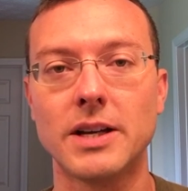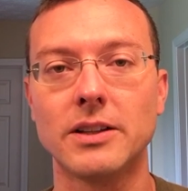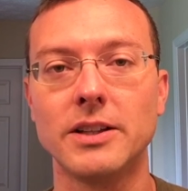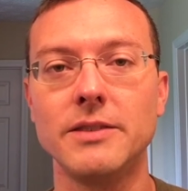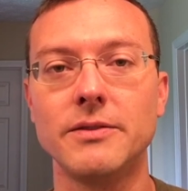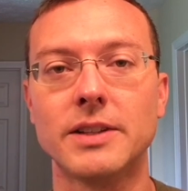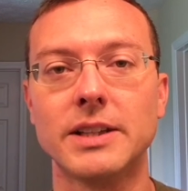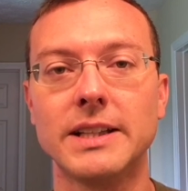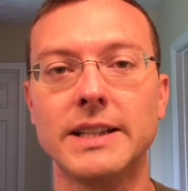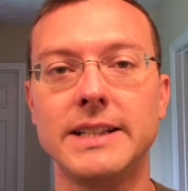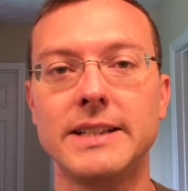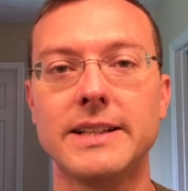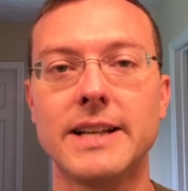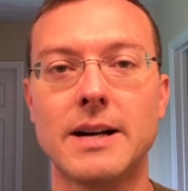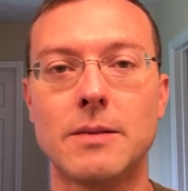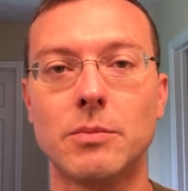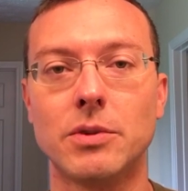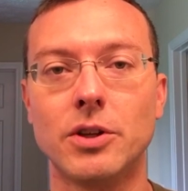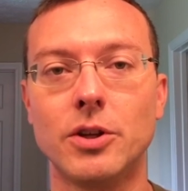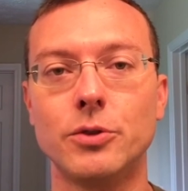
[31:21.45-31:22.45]
I'll leave a link
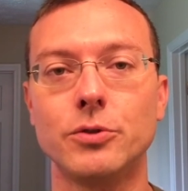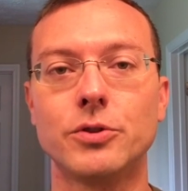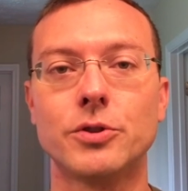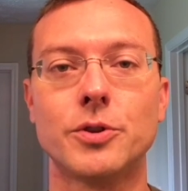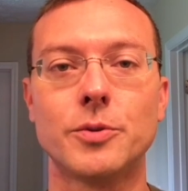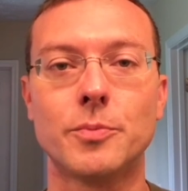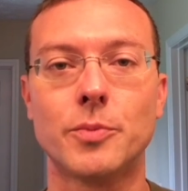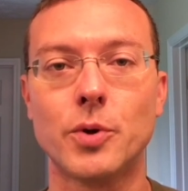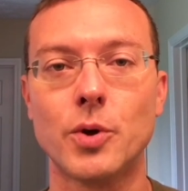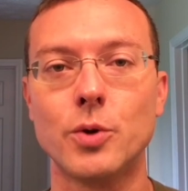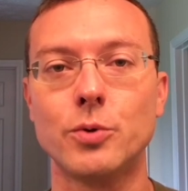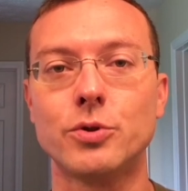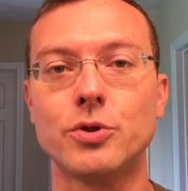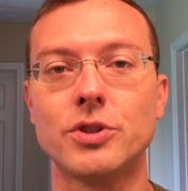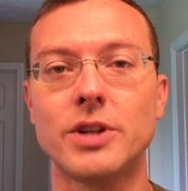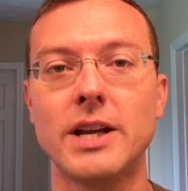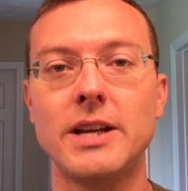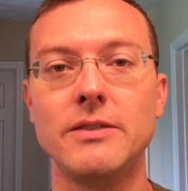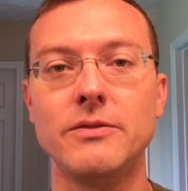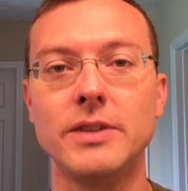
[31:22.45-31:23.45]
down below to the Monroe
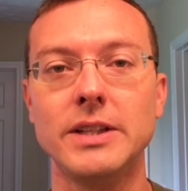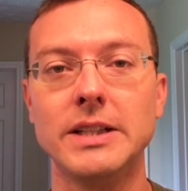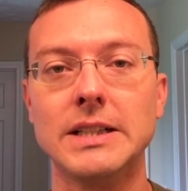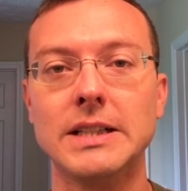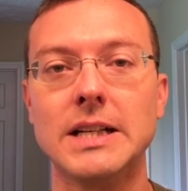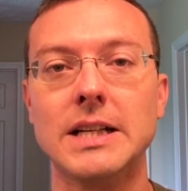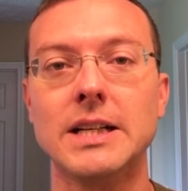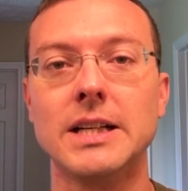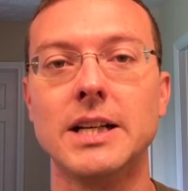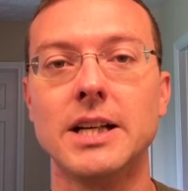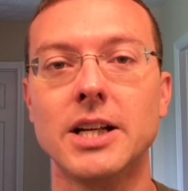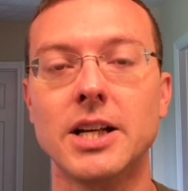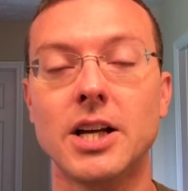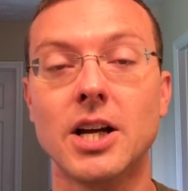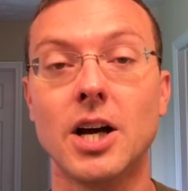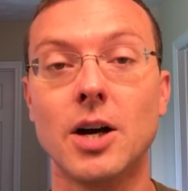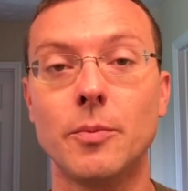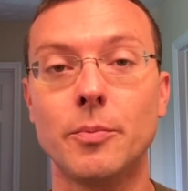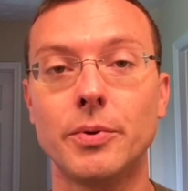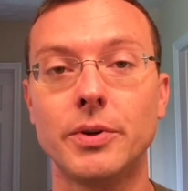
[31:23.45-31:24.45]
Shaving
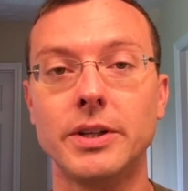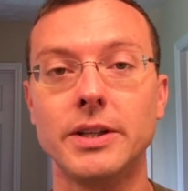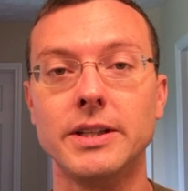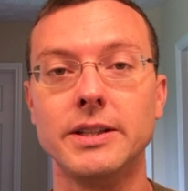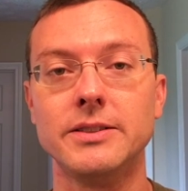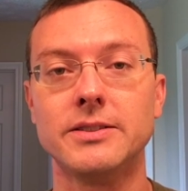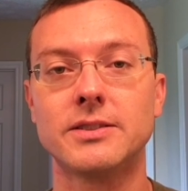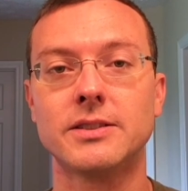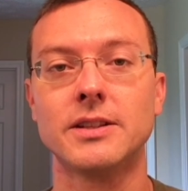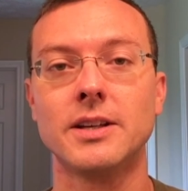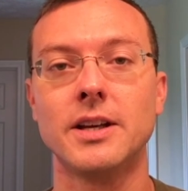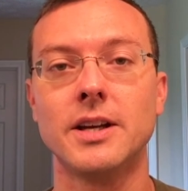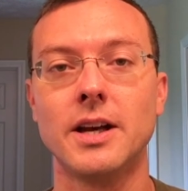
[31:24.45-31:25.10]
Company's